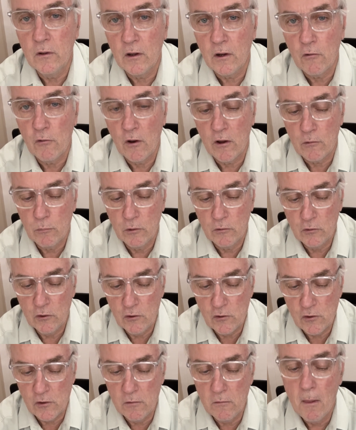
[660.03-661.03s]
correct
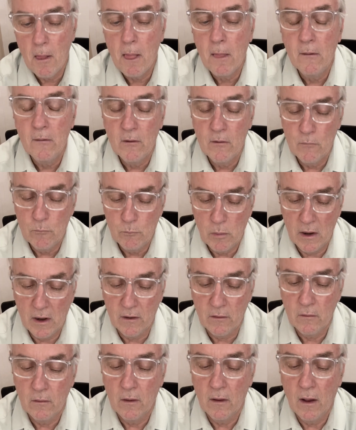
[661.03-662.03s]
position,
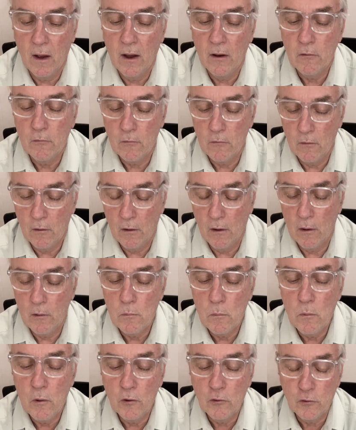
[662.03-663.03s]
but under an
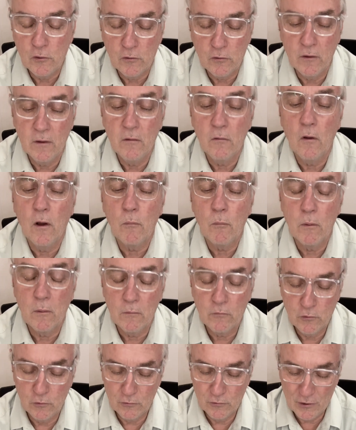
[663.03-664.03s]
emergency like
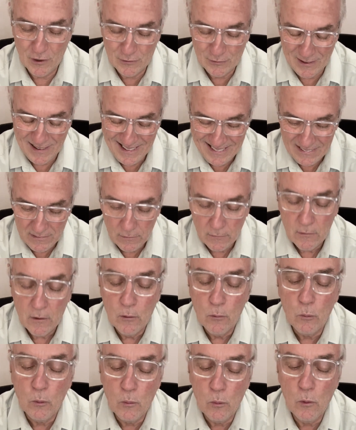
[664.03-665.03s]
we've just had,
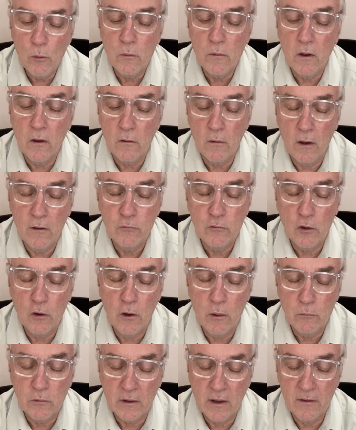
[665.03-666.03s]
we will not have
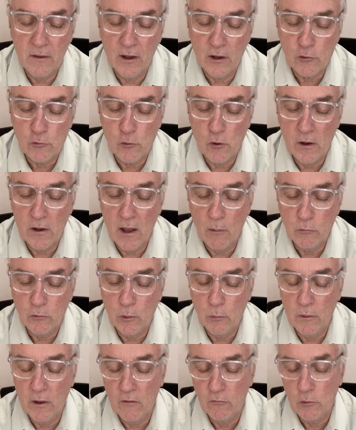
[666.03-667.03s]
time to get x-ray up, so
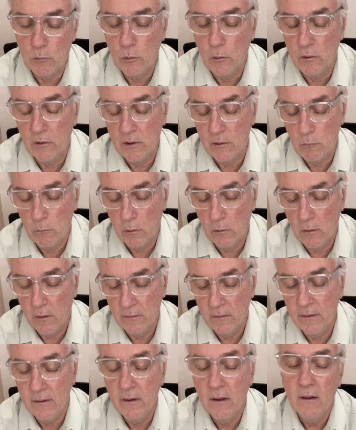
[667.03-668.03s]
we have to put it in
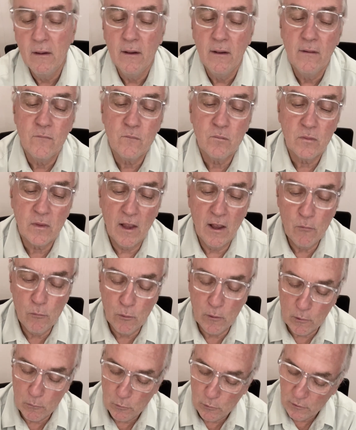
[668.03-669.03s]
blindly. If we
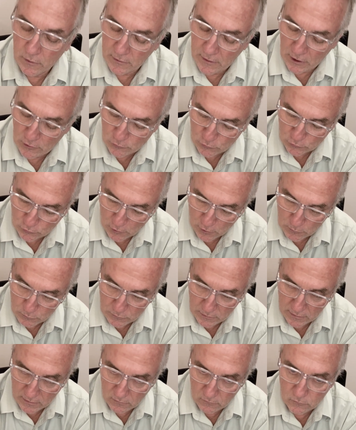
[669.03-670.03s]
can put a gastroscope
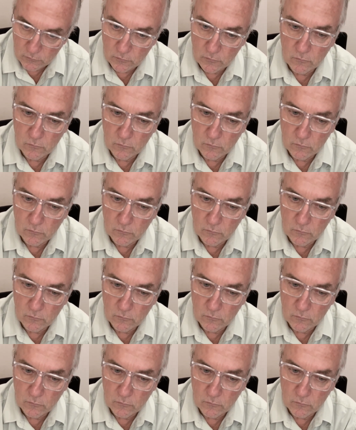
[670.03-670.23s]
down